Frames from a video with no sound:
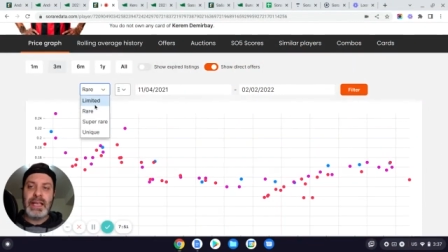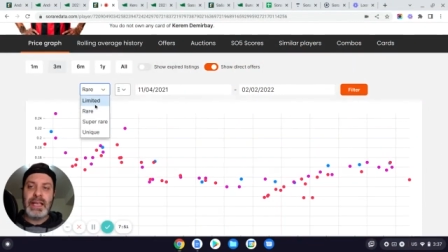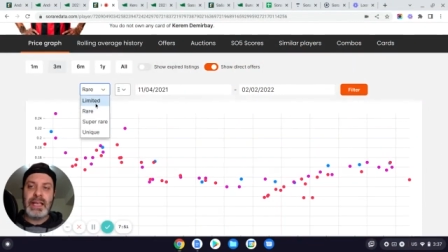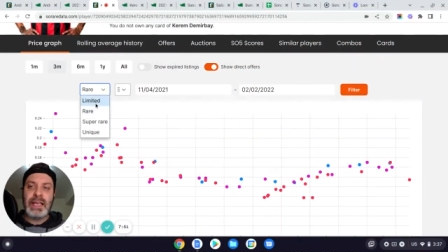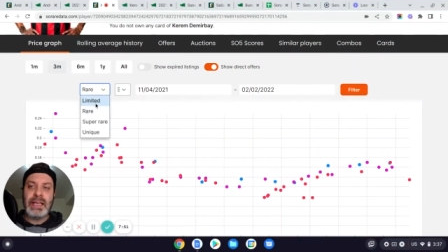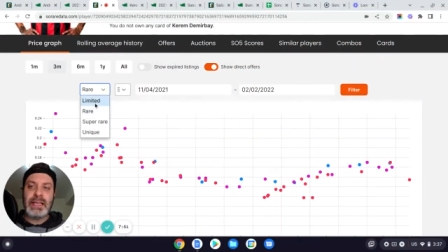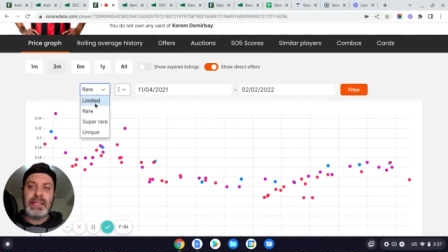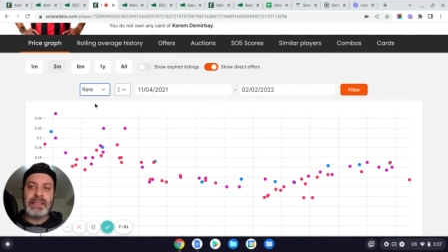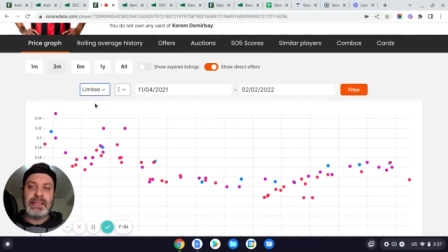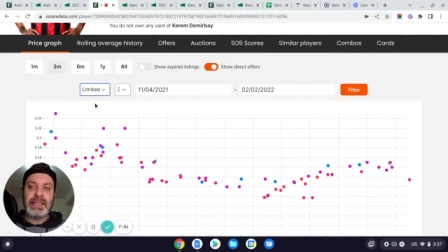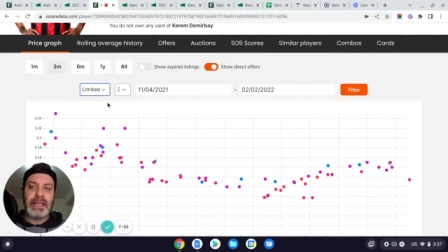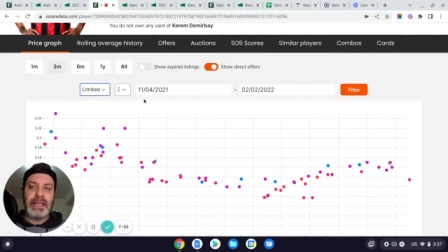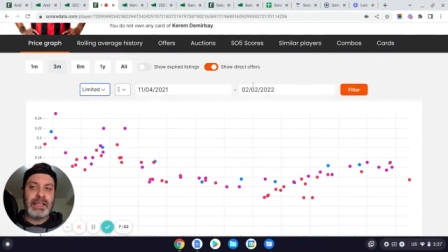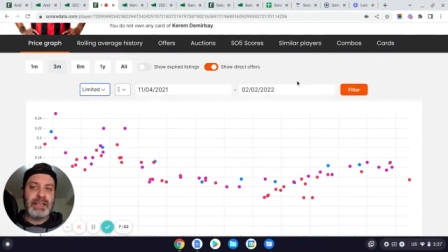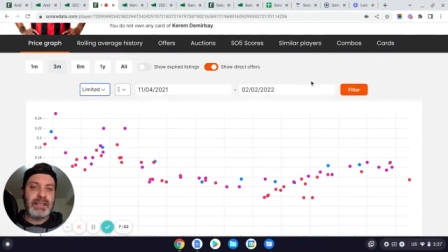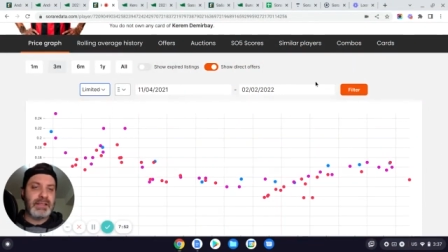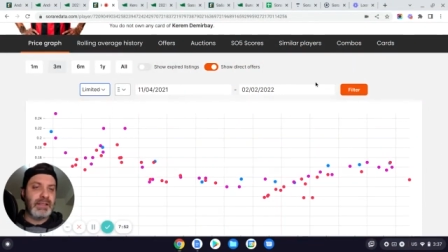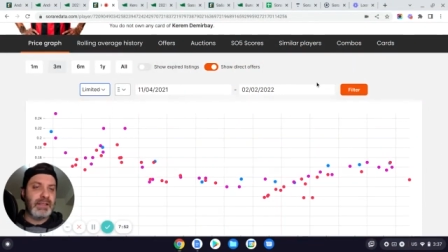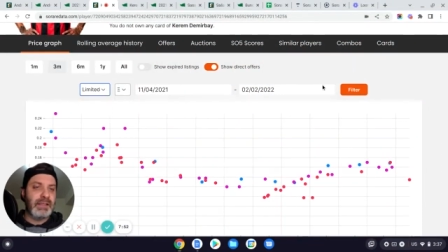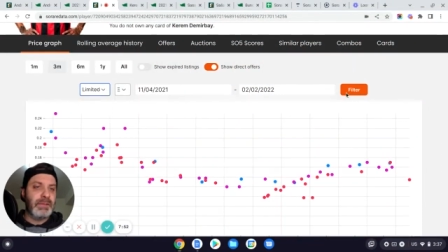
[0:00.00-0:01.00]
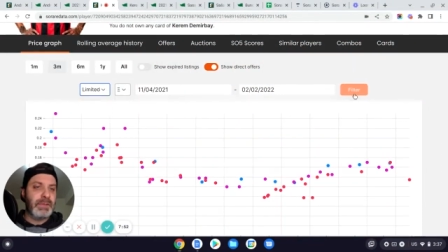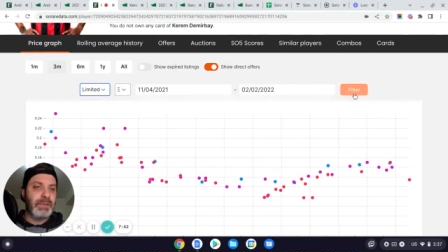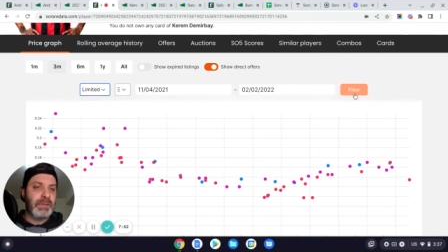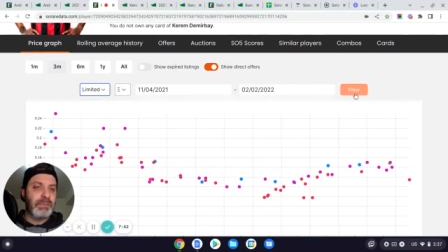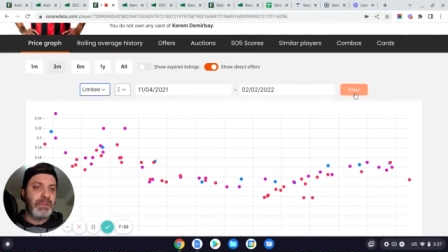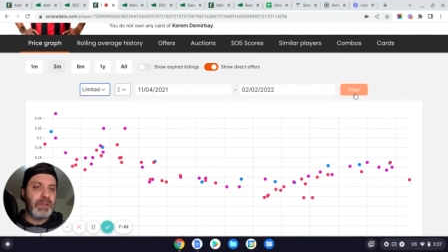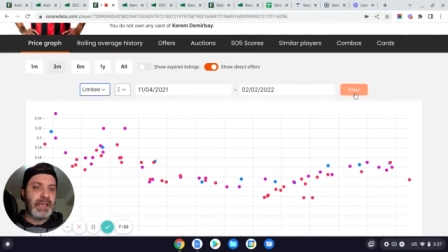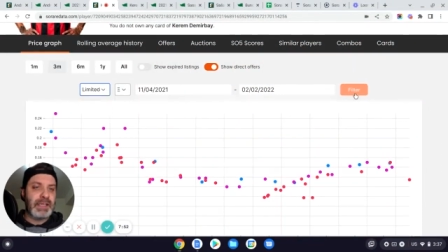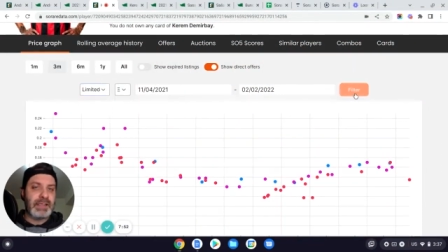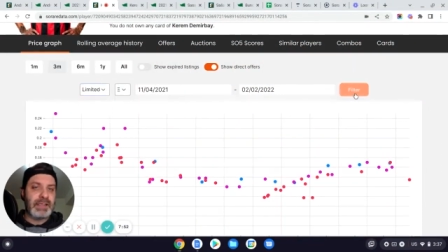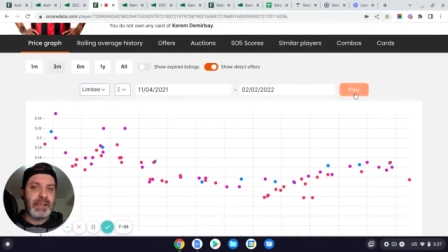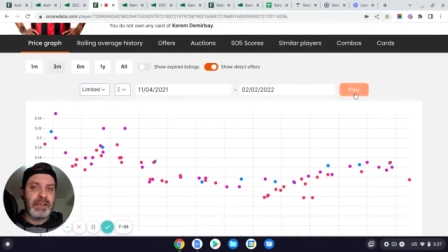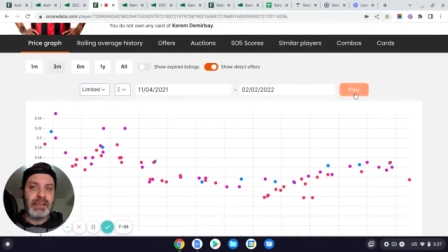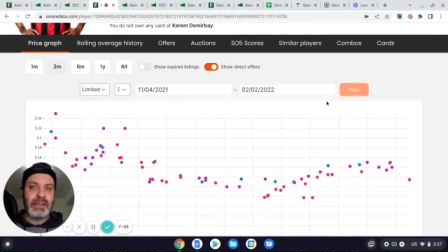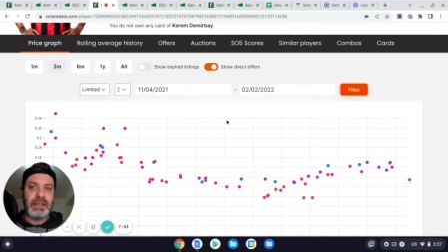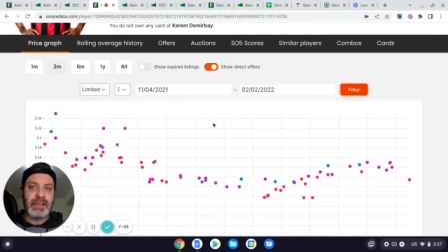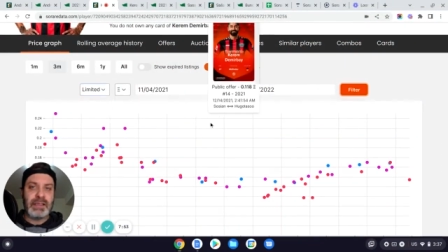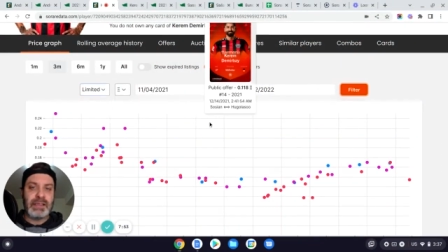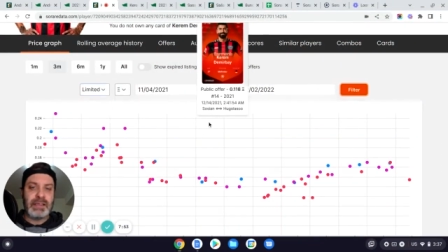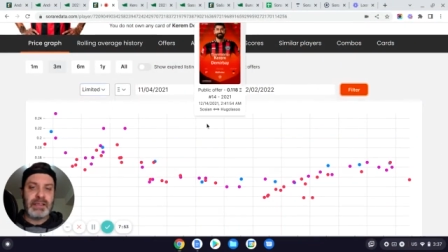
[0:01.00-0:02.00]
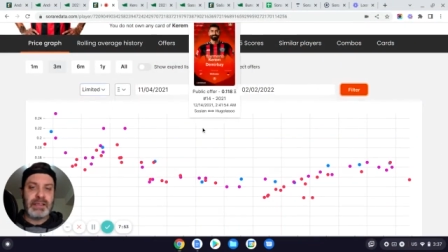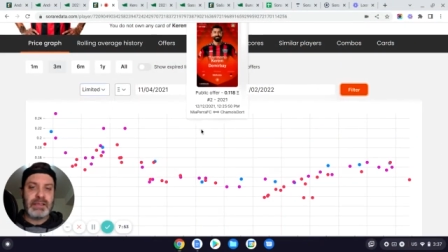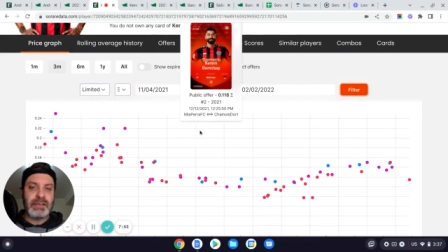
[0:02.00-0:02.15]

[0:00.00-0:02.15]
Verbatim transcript: and his limited price, I think,